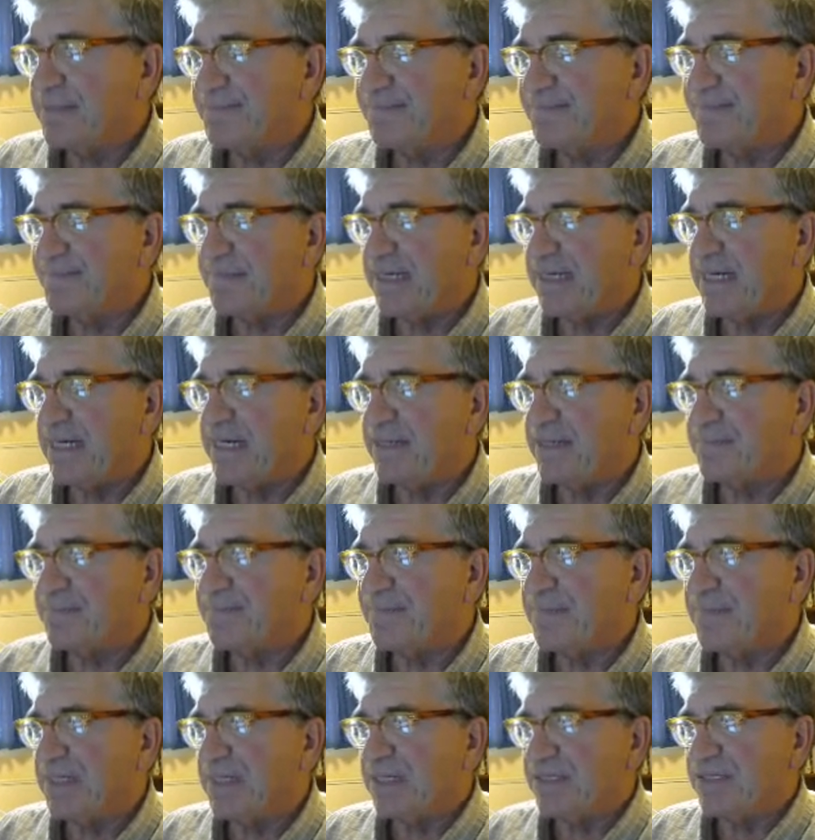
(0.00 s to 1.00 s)

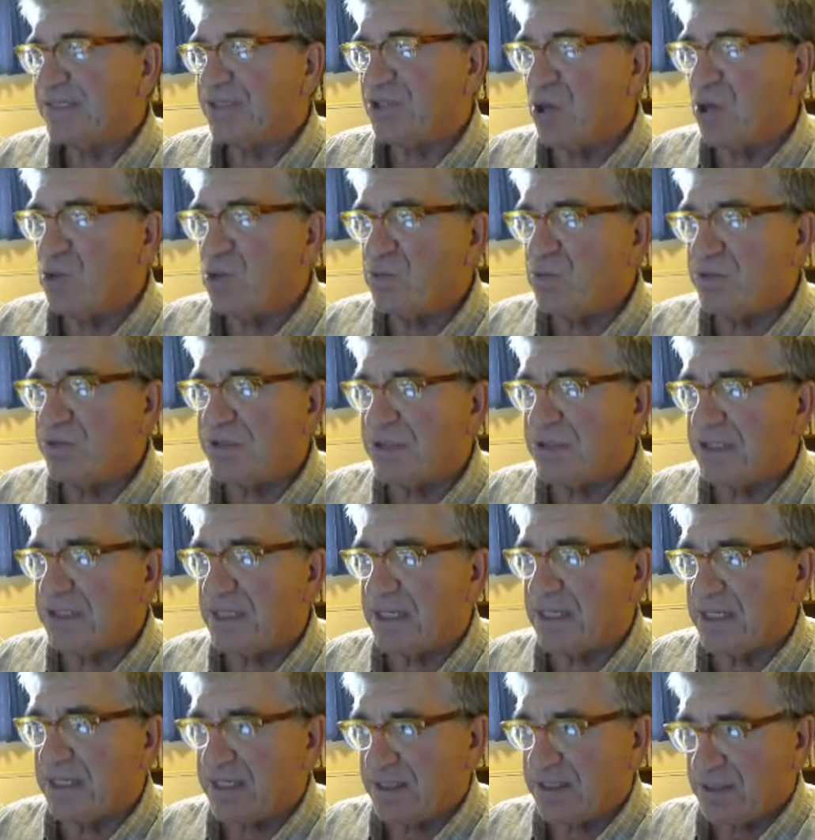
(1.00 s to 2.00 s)
a stone
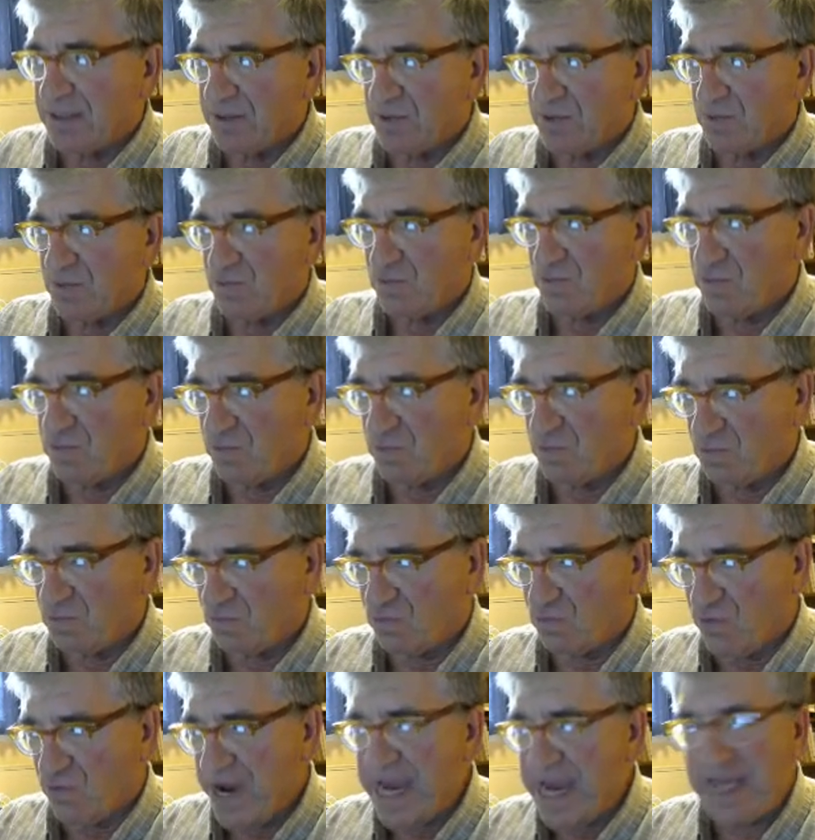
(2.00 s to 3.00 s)

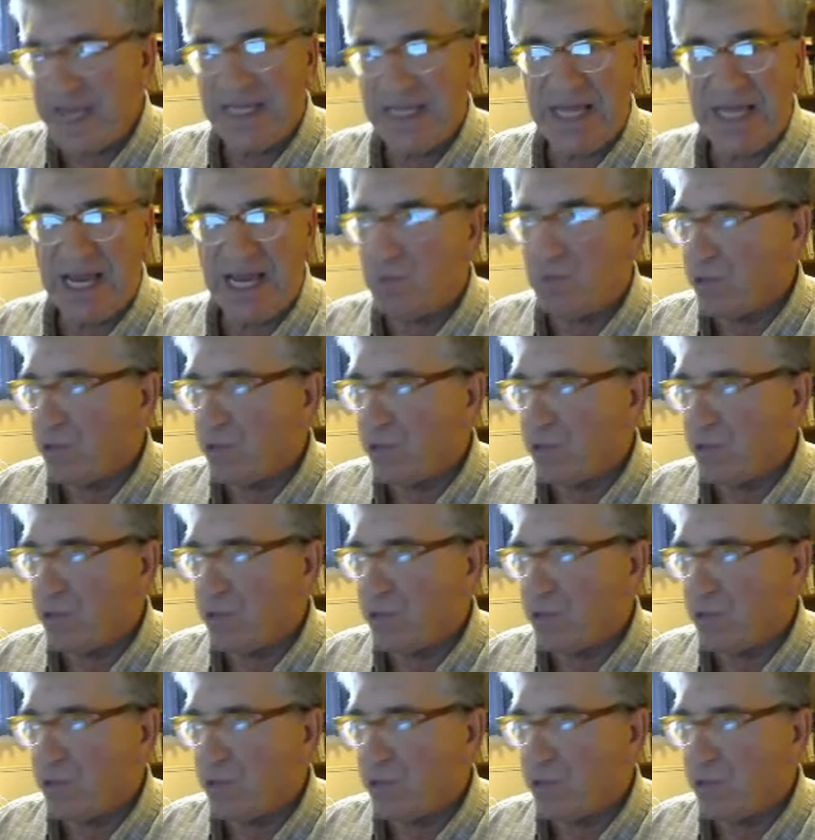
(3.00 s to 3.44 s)
ring there,